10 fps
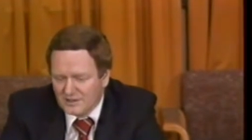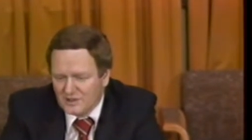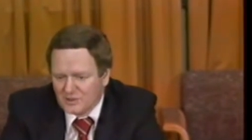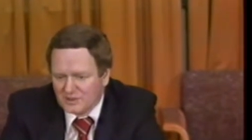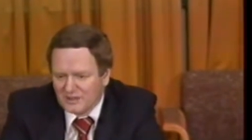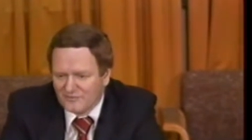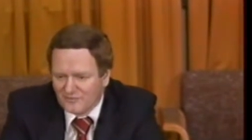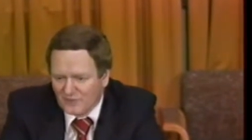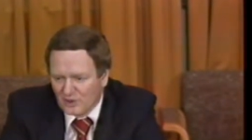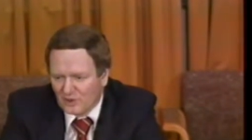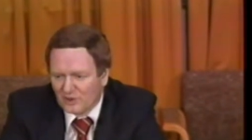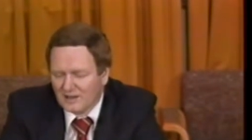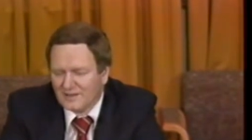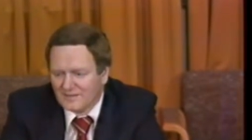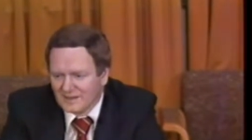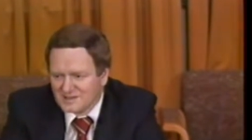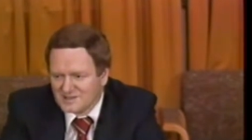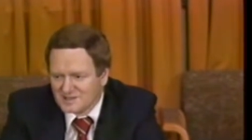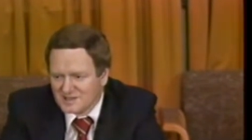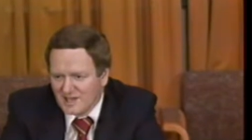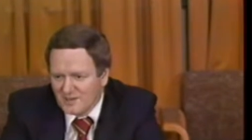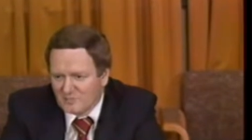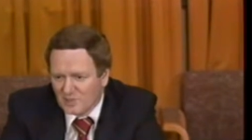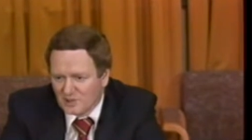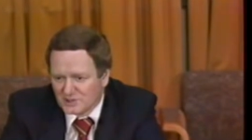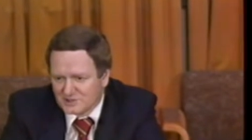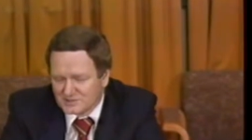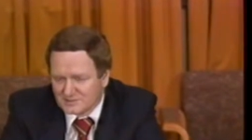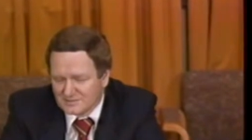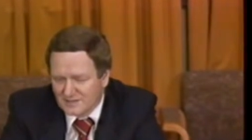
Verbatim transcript: you can infer that it's the same person.